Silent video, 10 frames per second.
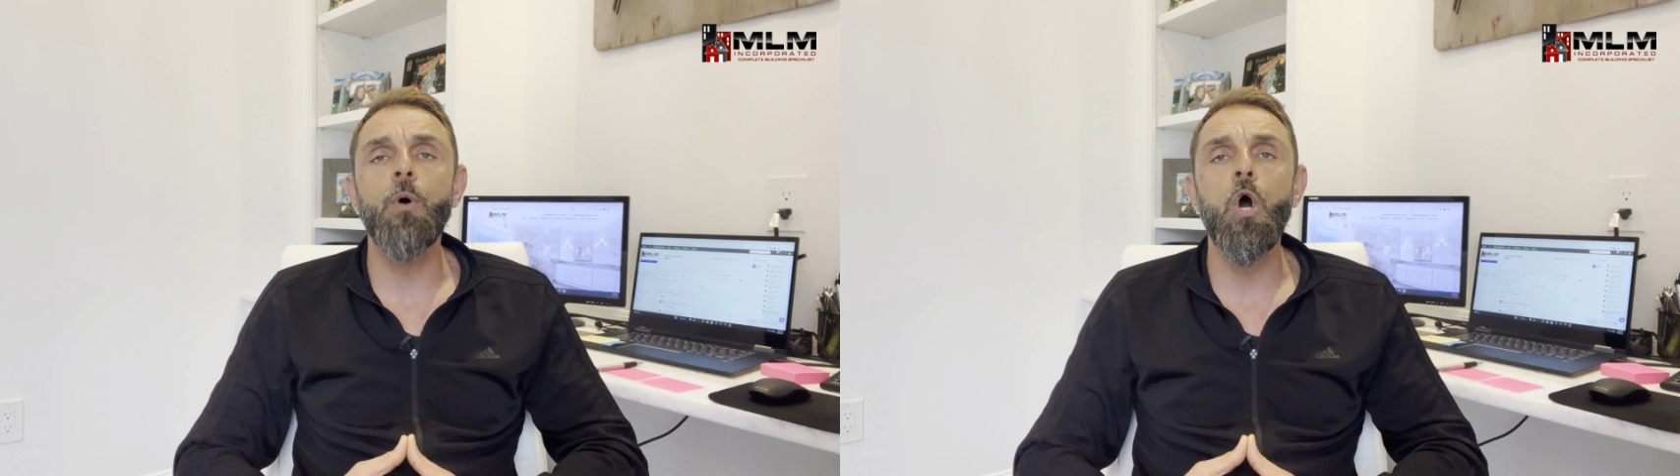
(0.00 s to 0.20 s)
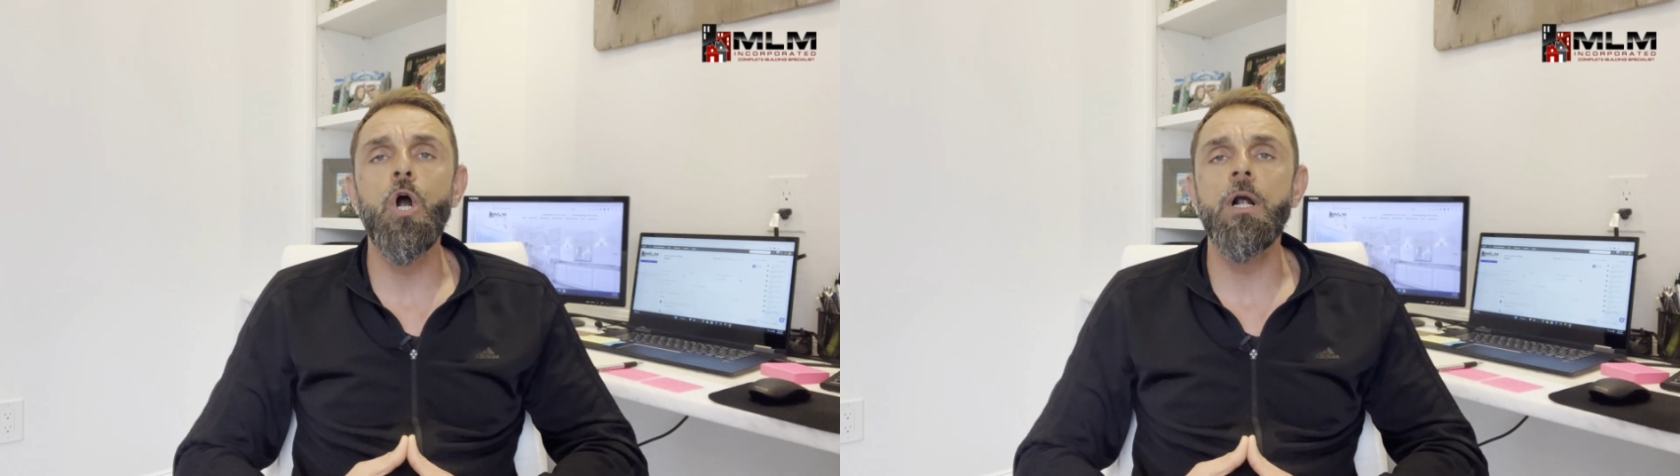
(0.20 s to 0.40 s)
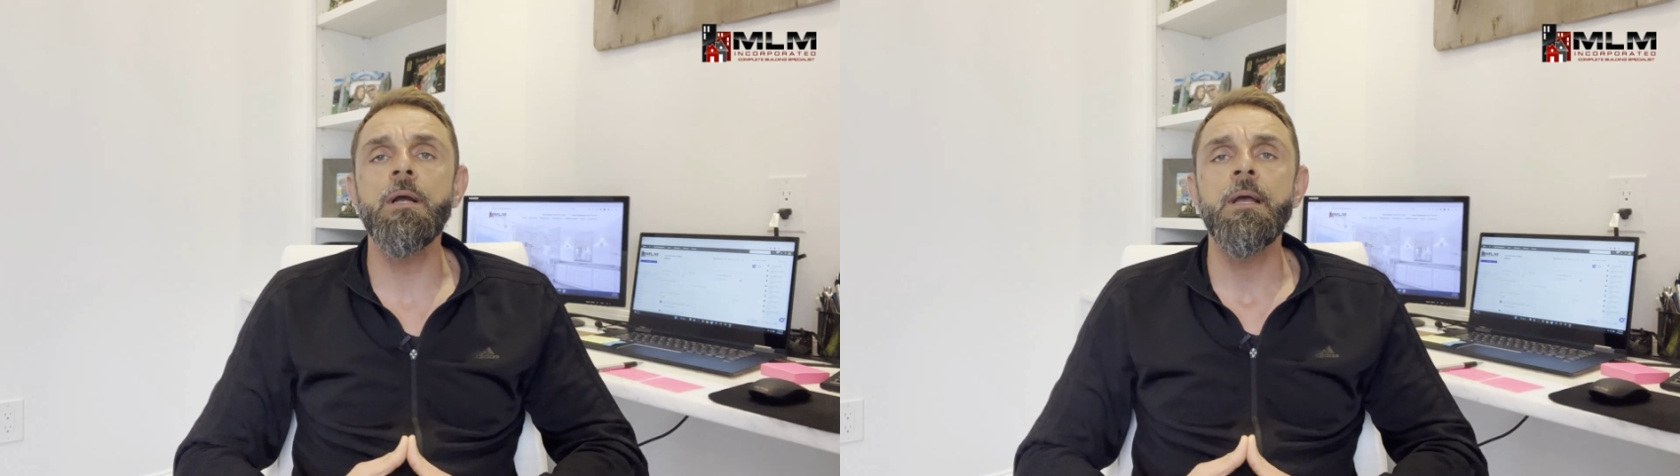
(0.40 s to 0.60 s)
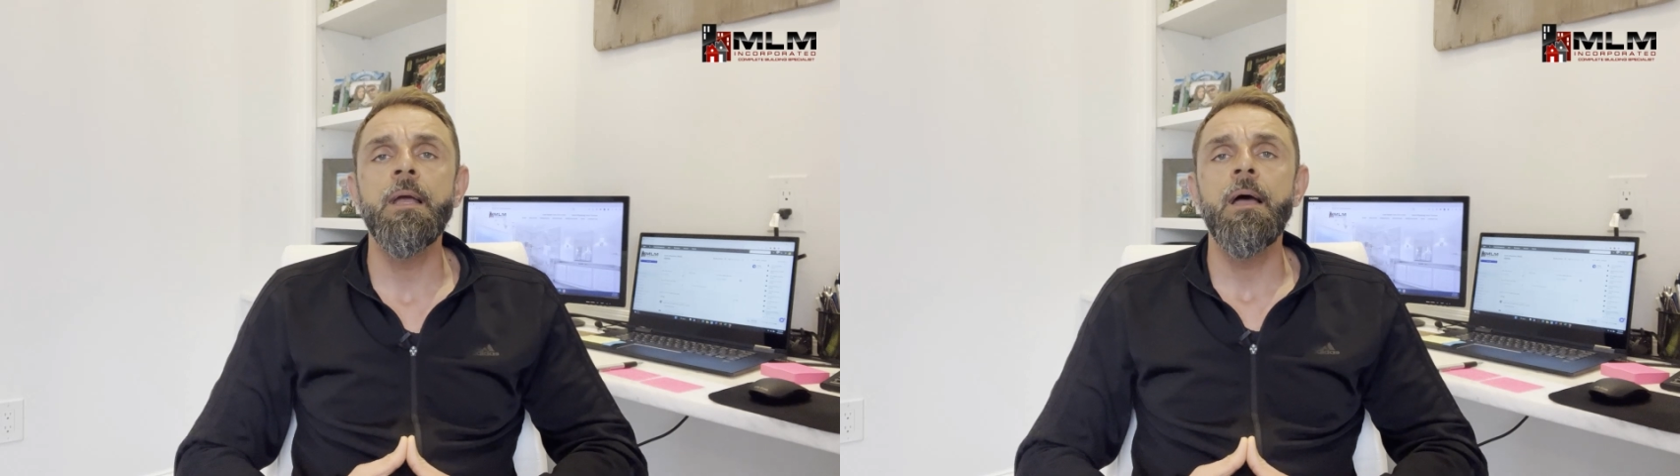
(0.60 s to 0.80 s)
bar,